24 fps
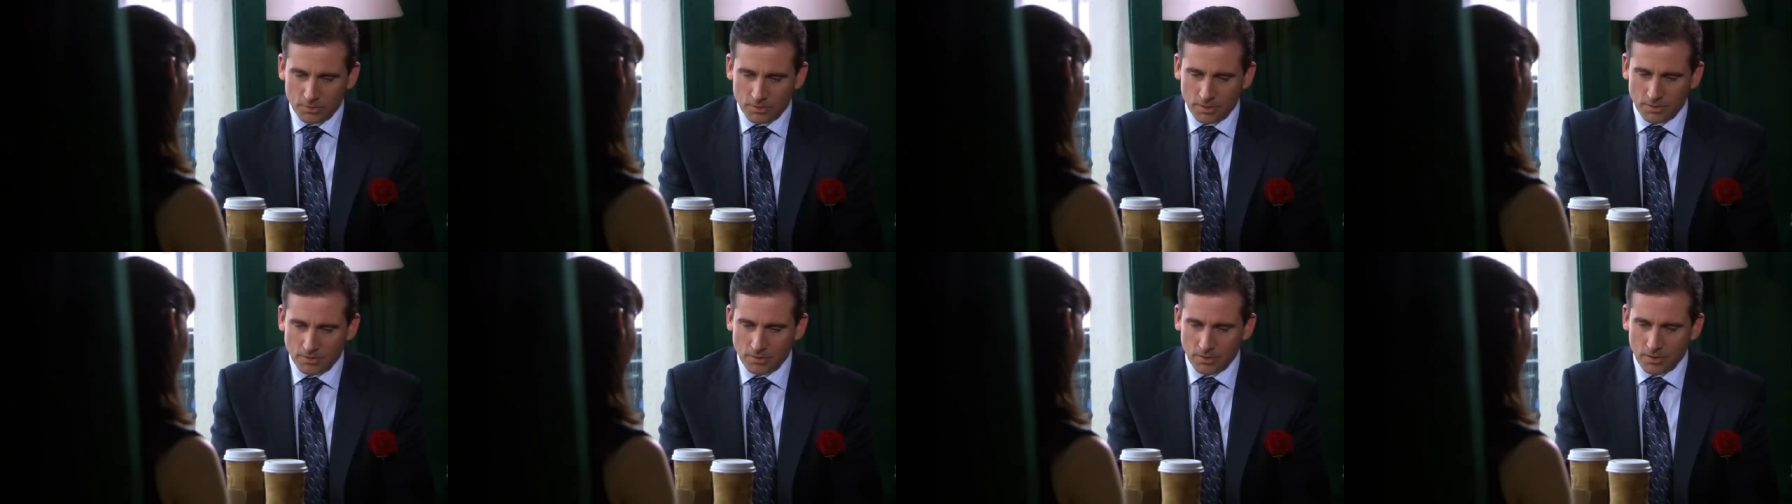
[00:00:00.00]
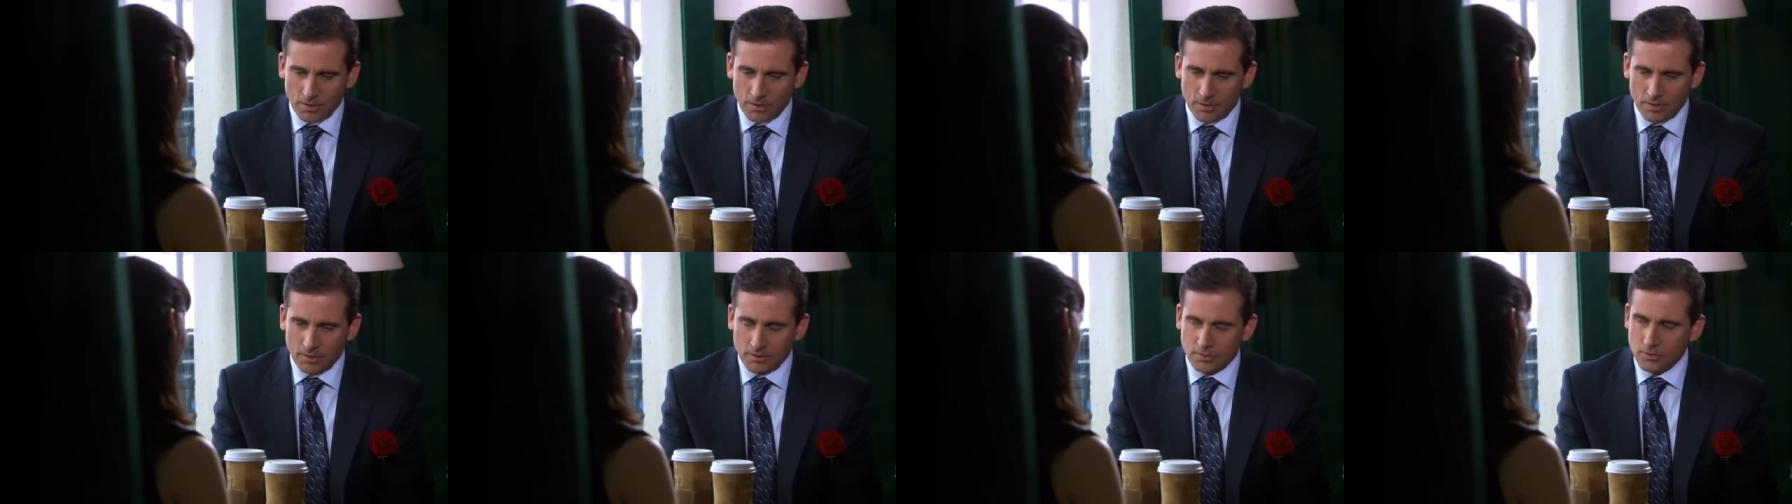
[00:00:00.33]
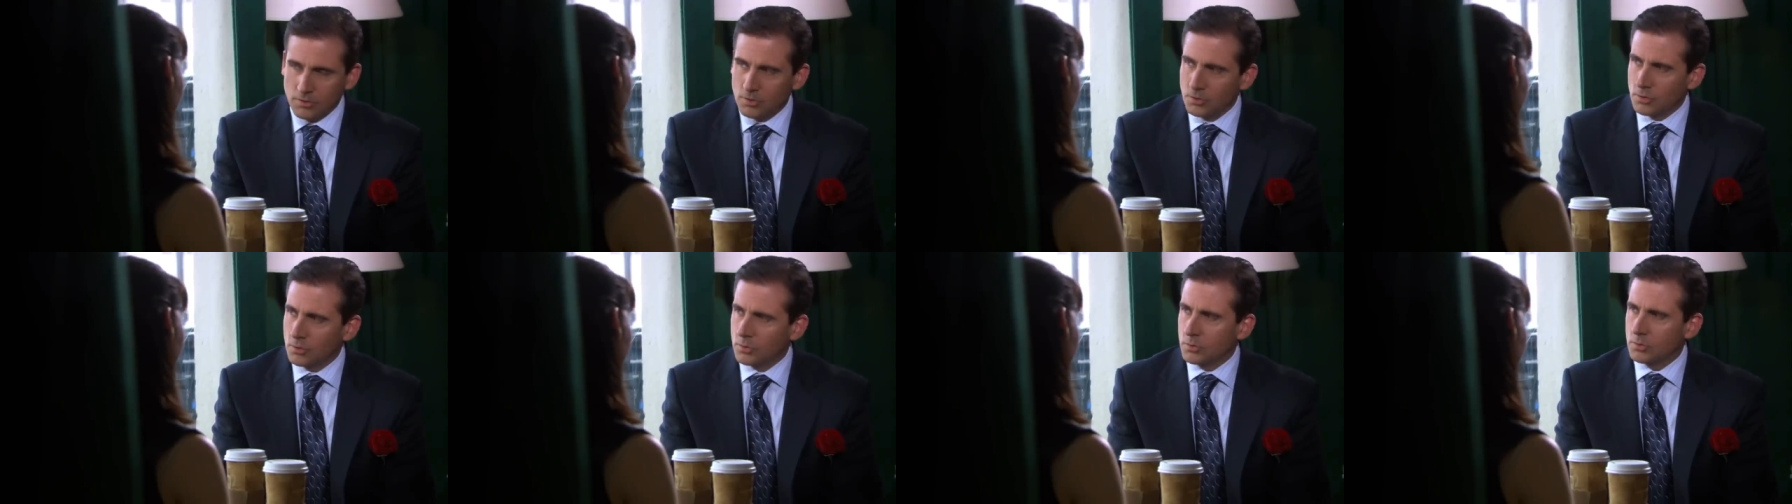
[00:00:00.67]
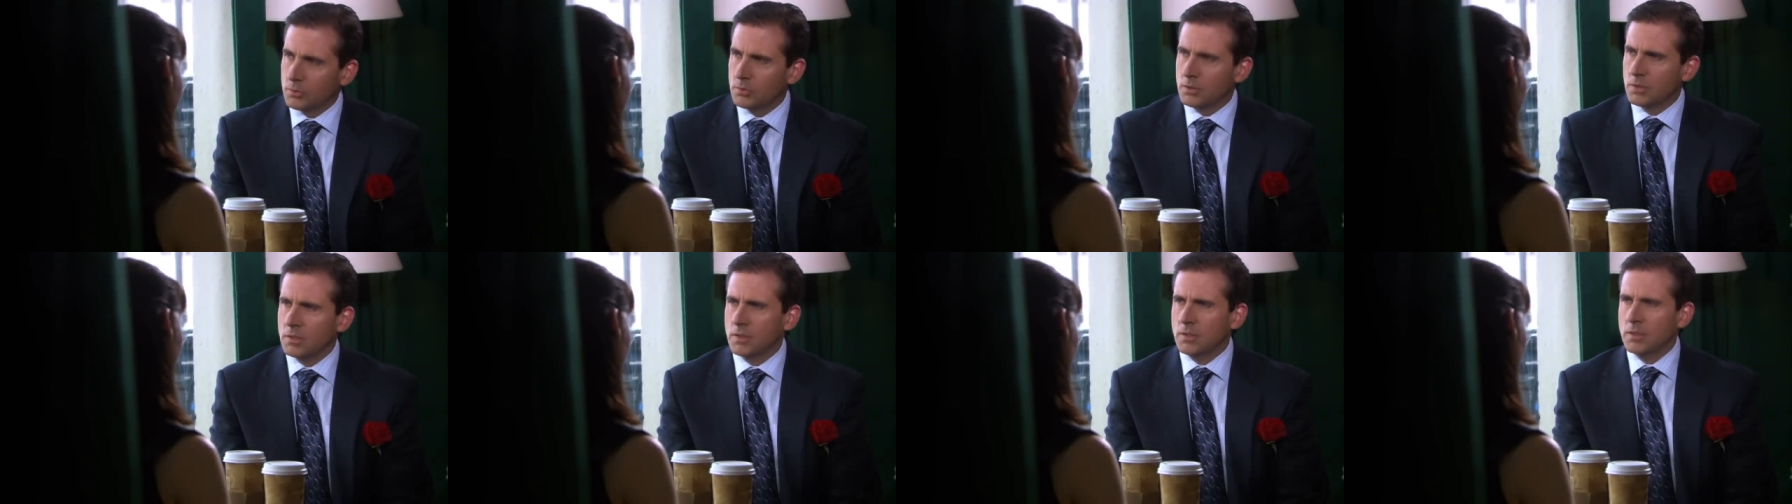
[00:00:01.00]
was like talking
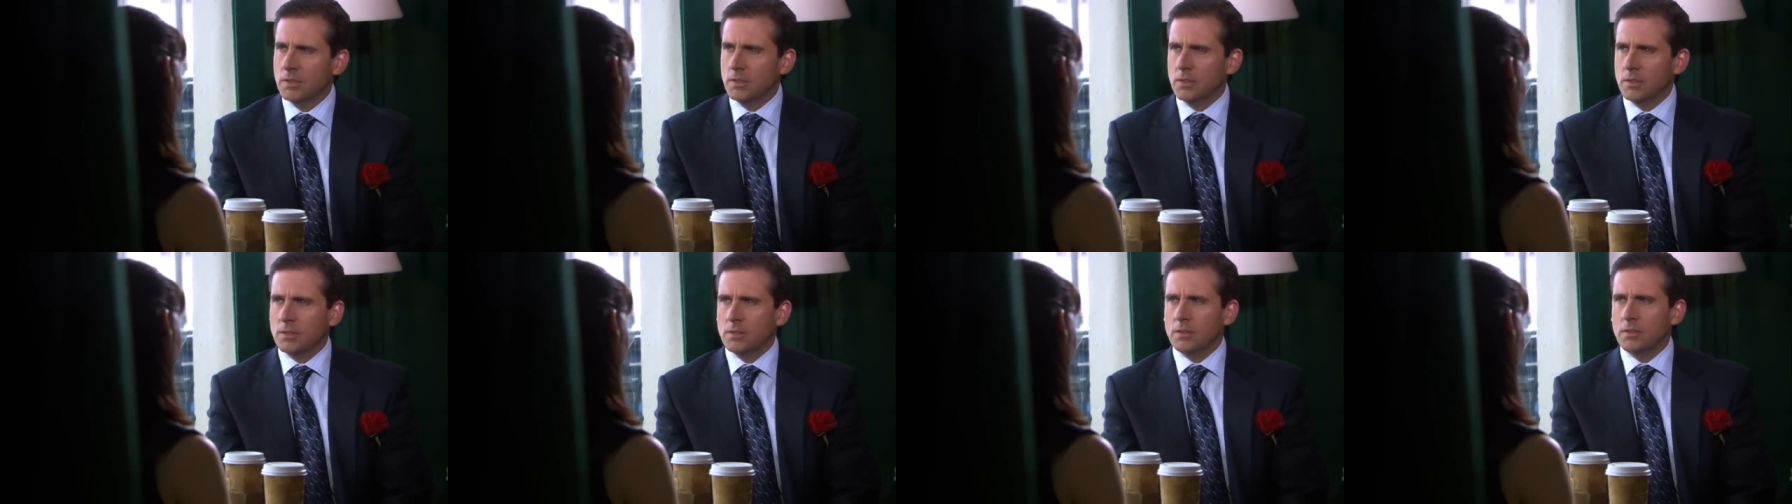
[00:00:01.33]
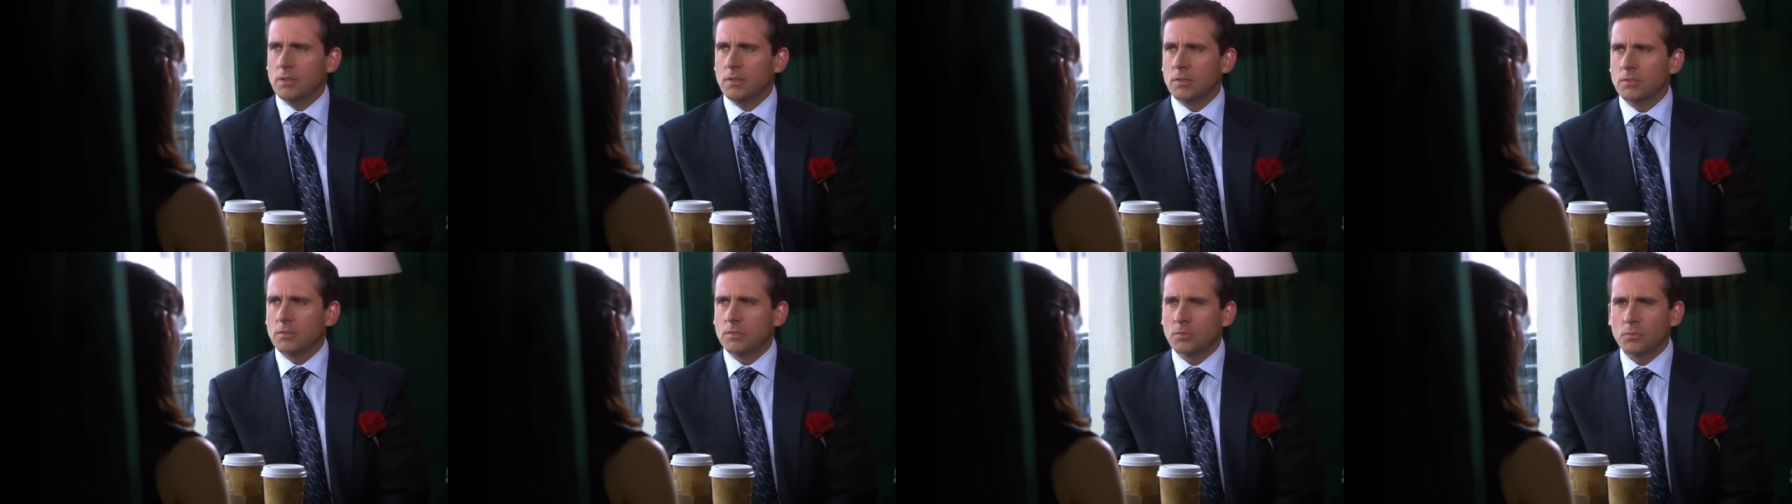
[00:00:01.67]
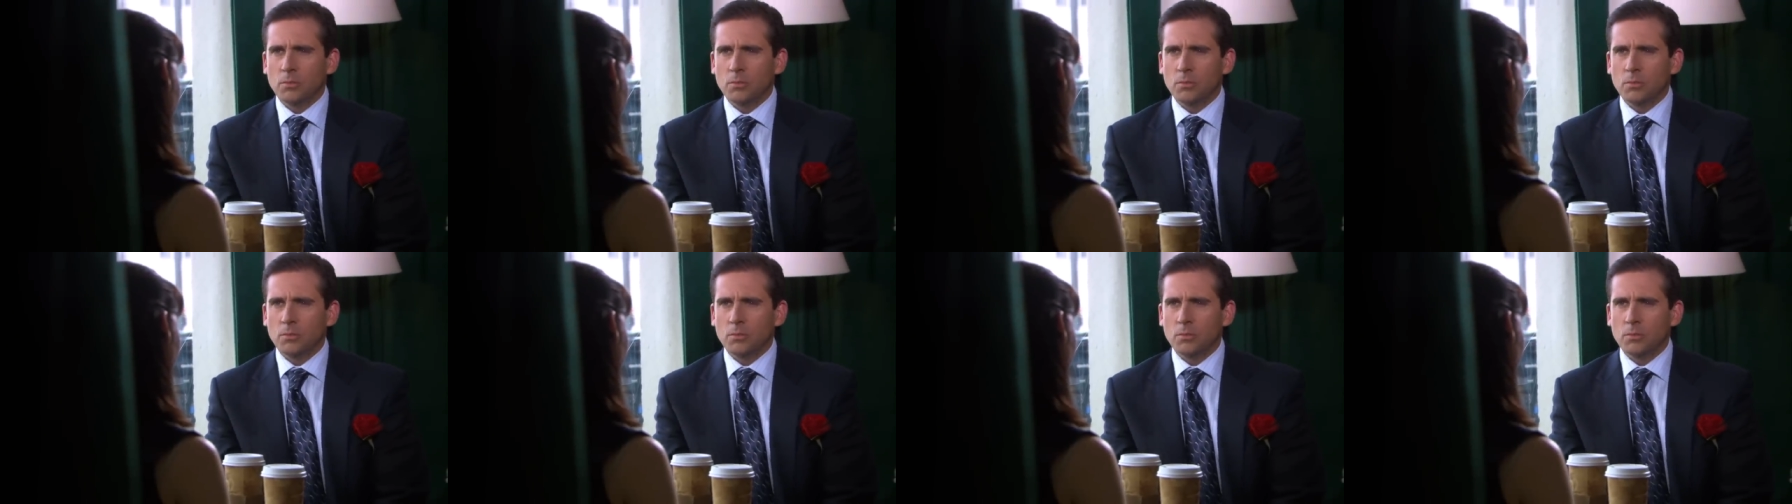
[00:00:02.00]
to the